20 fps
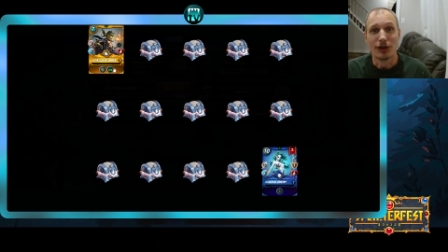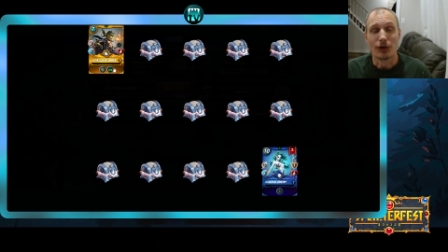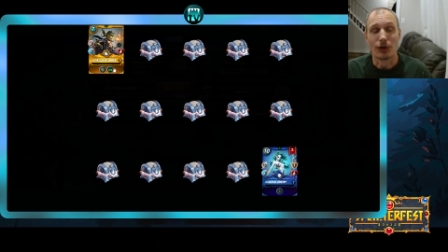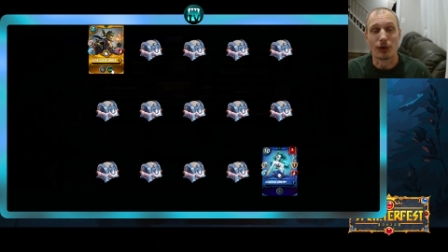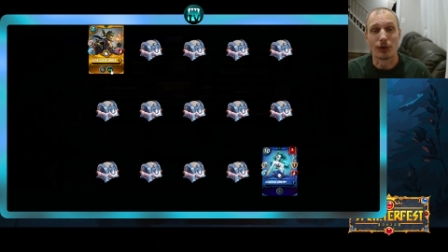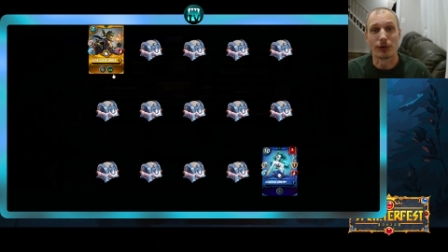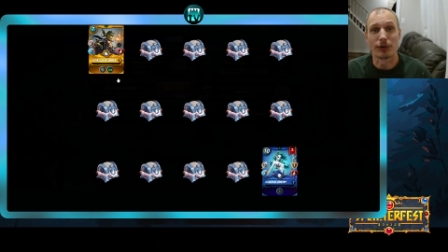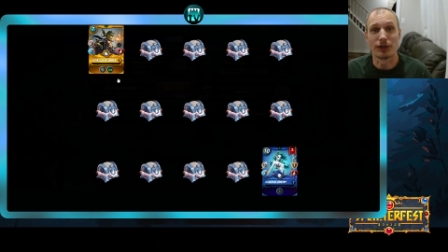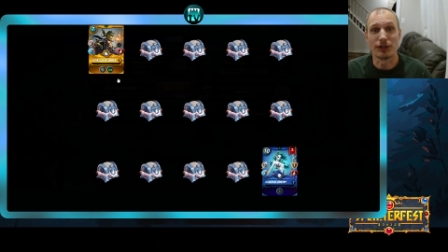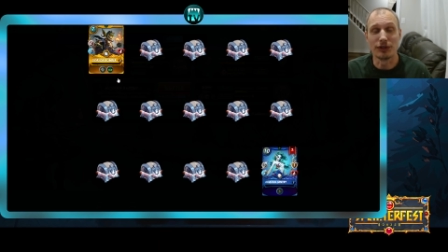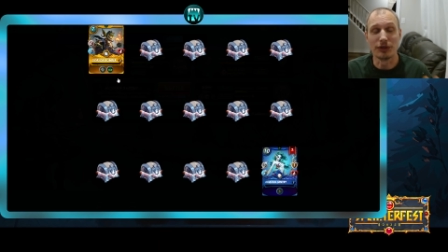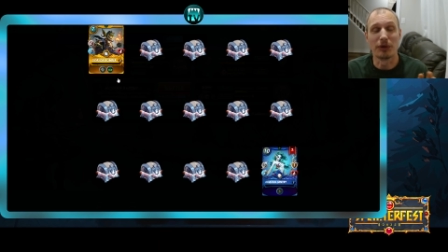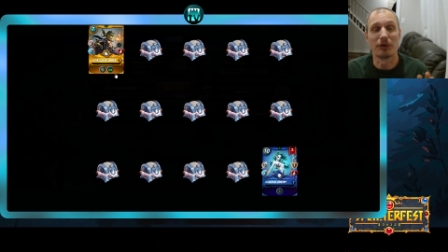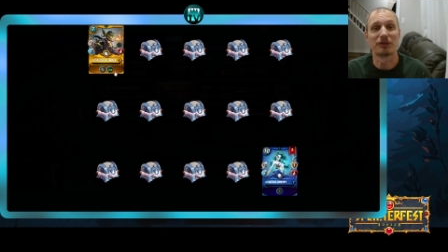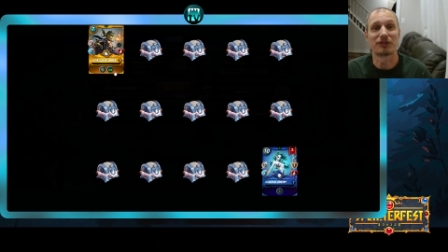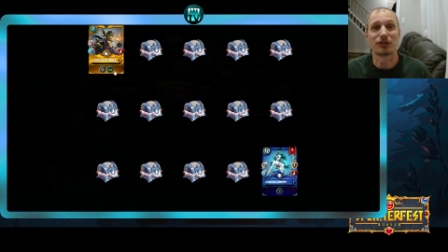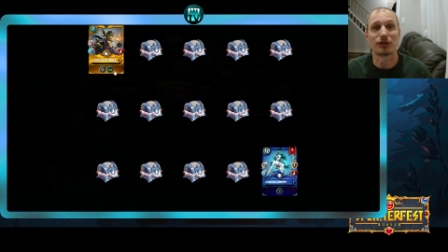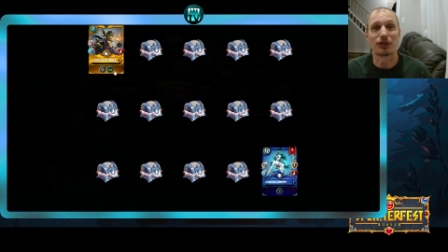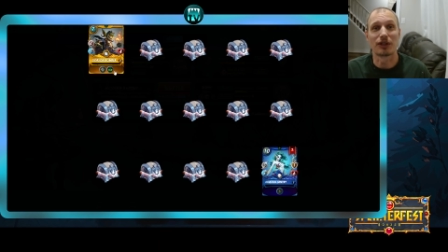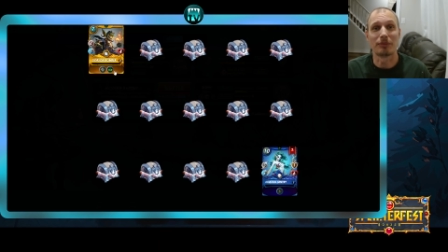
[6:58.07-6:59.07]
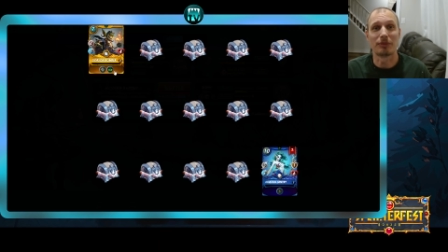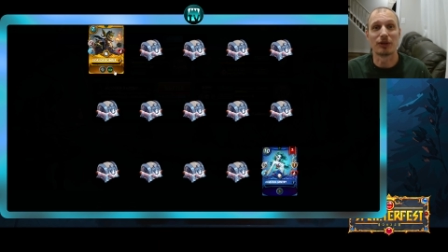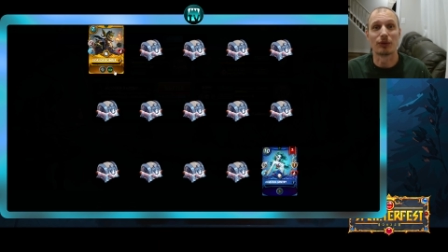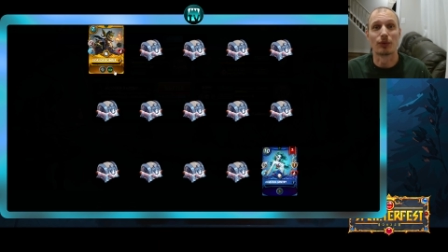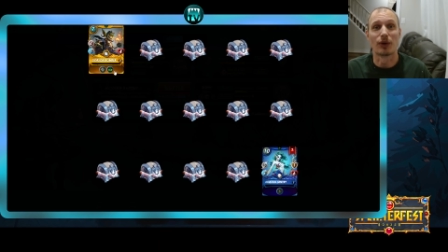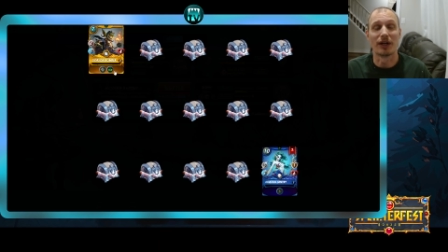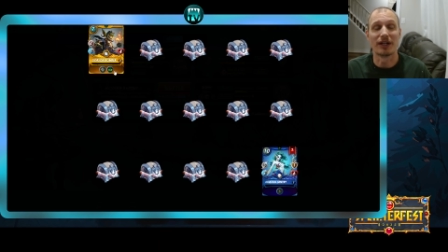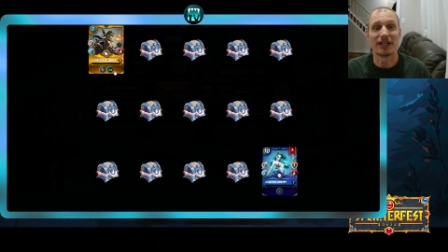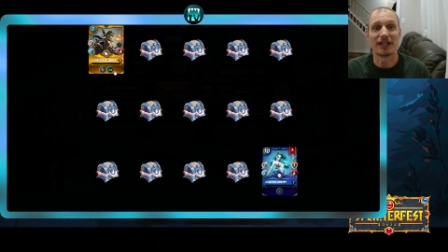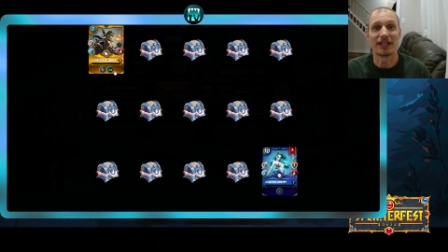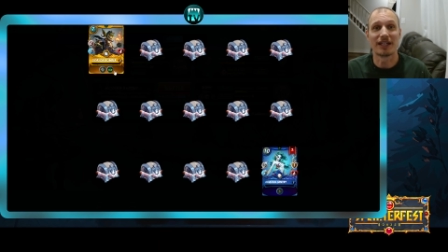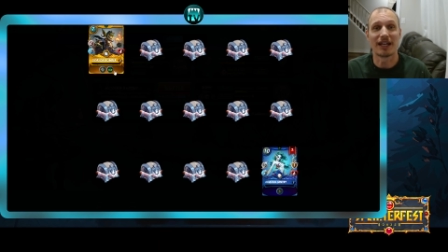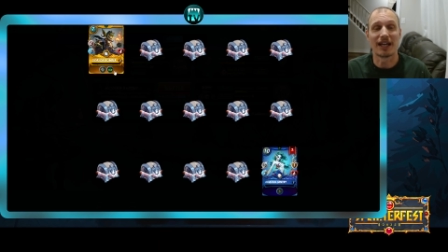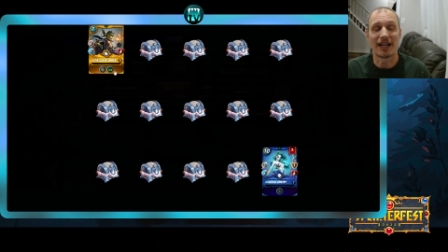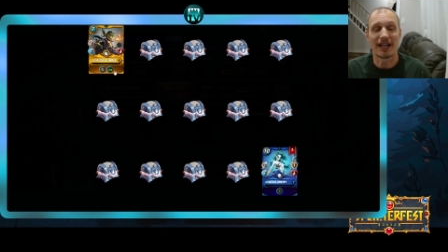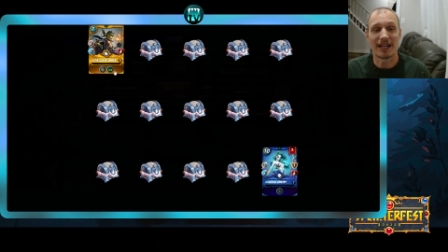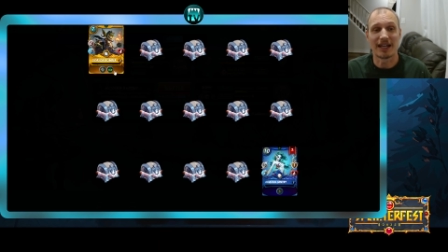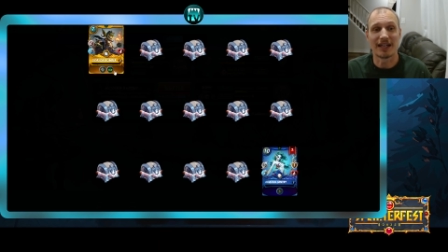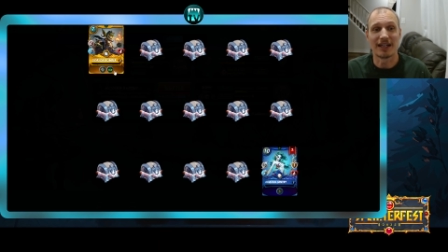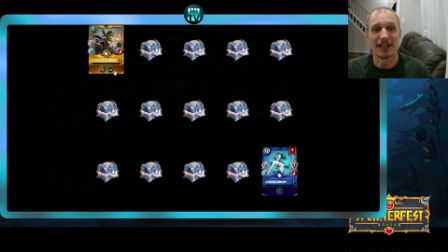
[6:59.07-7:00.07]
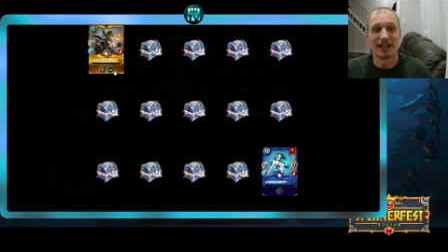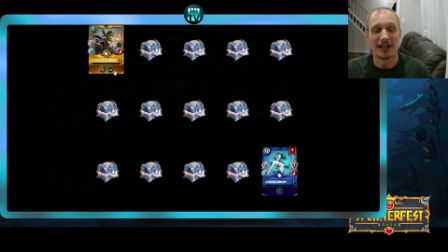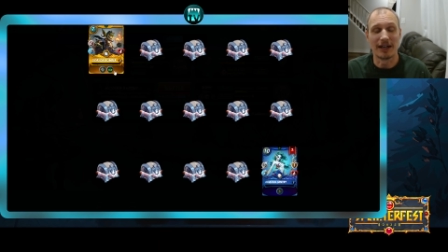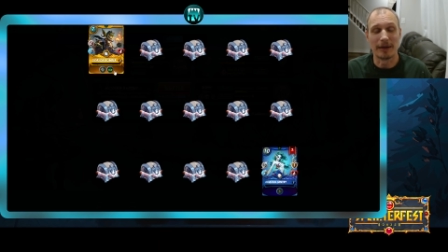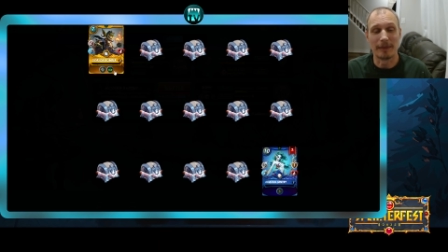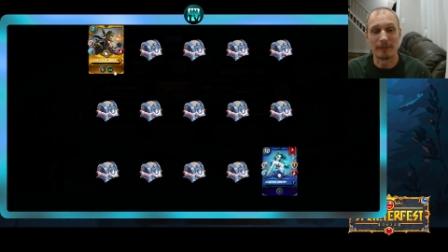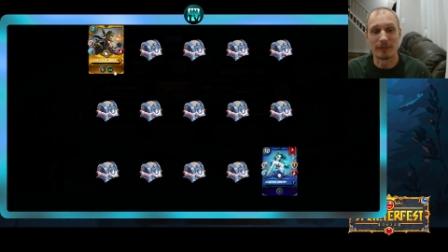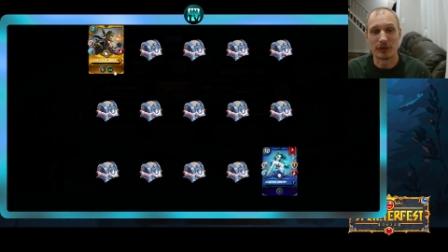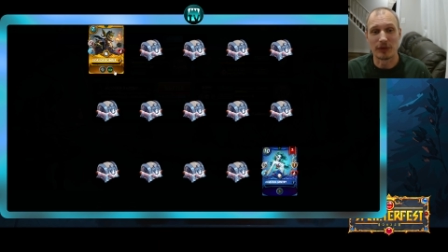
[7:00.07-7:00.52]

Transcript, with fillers: or you know that they're going to be running a, um,